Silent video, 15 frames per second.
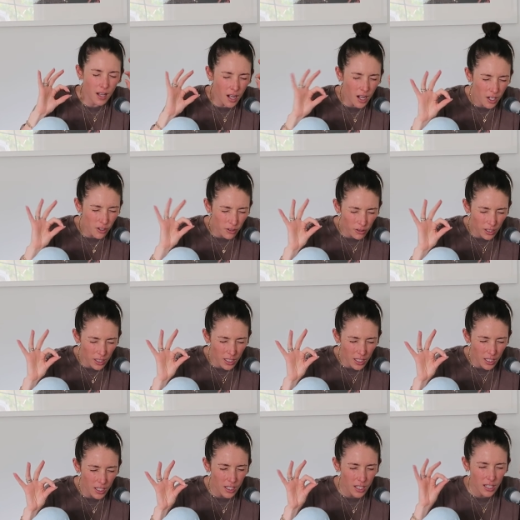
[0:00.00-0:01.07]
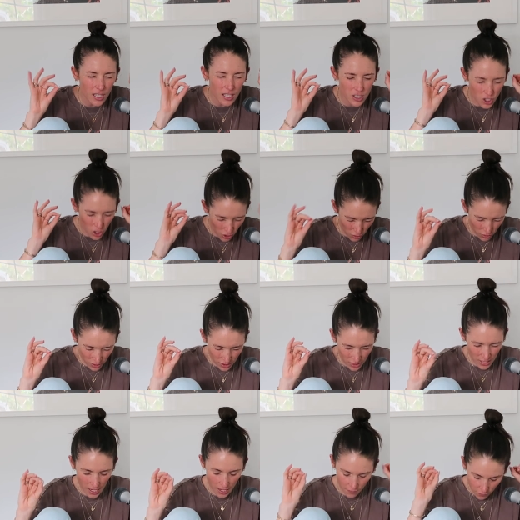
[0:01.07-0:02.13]
utterly,
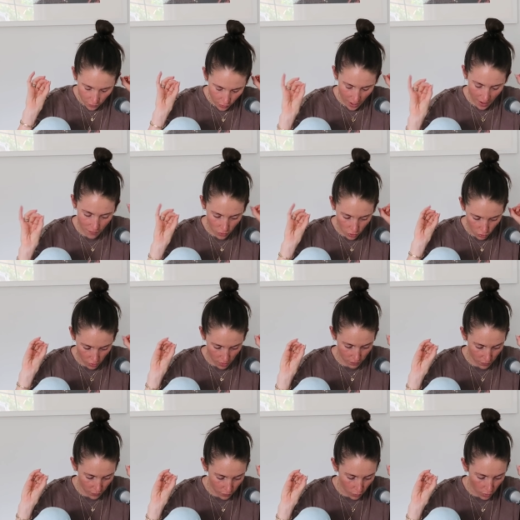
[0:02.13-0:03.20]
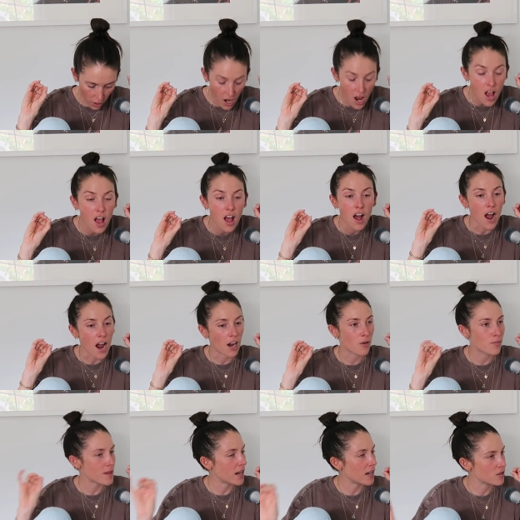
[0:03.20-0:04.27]
eternally, and forever grateful for. I
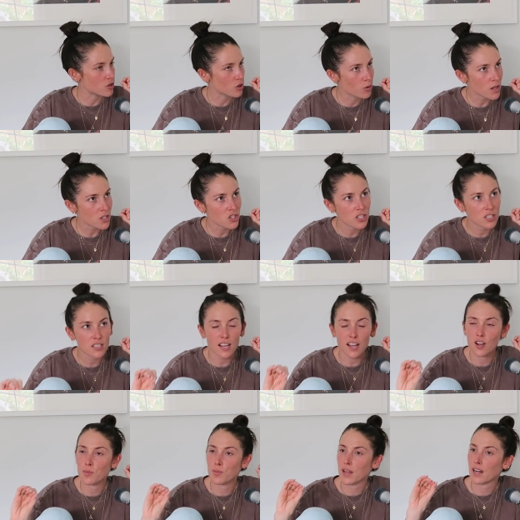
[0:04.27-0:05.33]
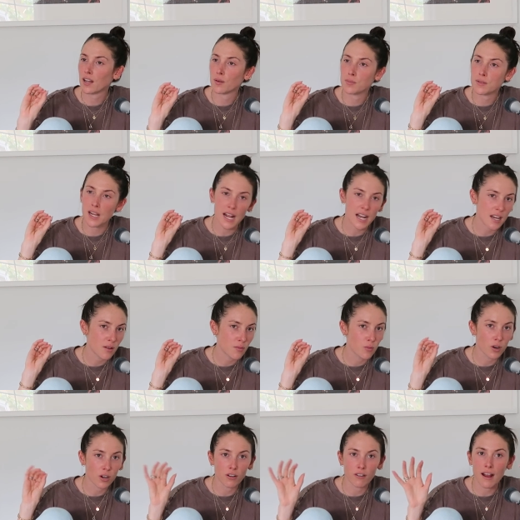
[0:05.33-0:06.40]
hope that answered questions. I hope that helped any
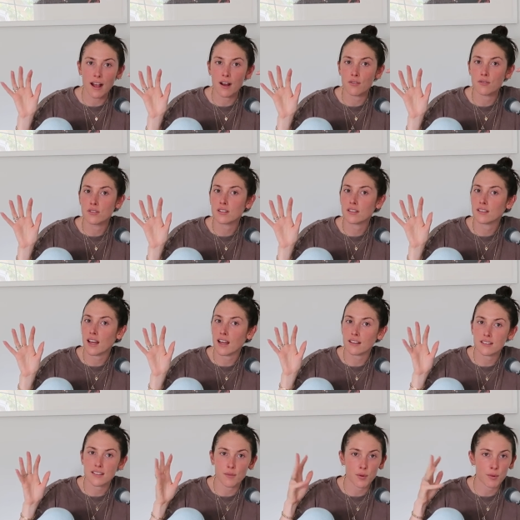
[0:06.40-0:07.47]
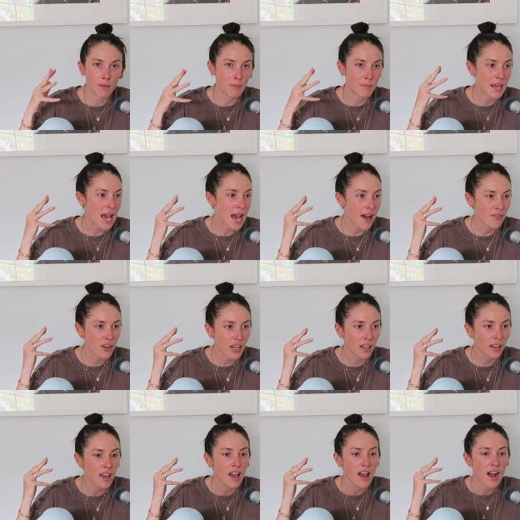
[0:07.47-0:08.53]
workaround that someone might be
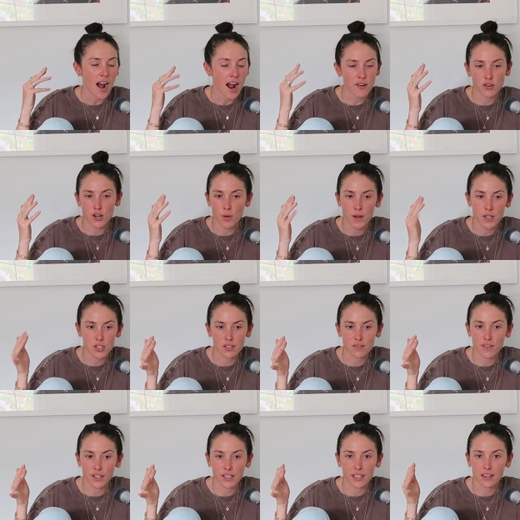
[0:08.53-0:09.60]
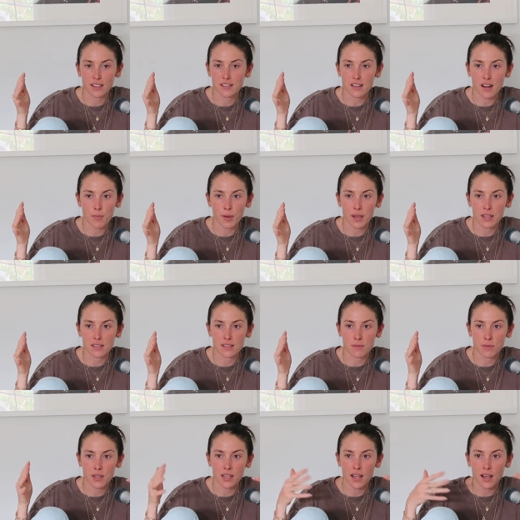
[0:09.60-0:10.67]
having. I don't know. I just felt like this topic is
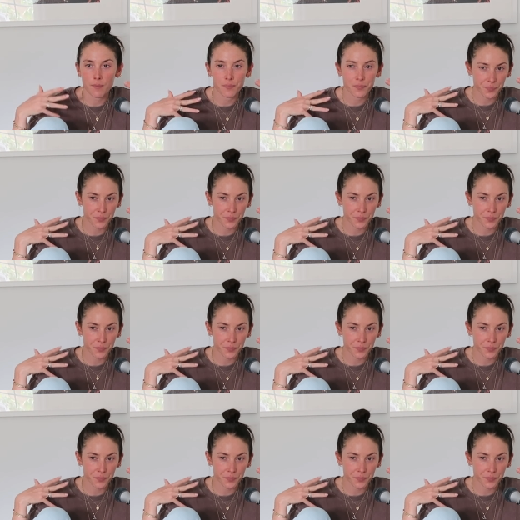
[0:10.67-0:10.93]
something that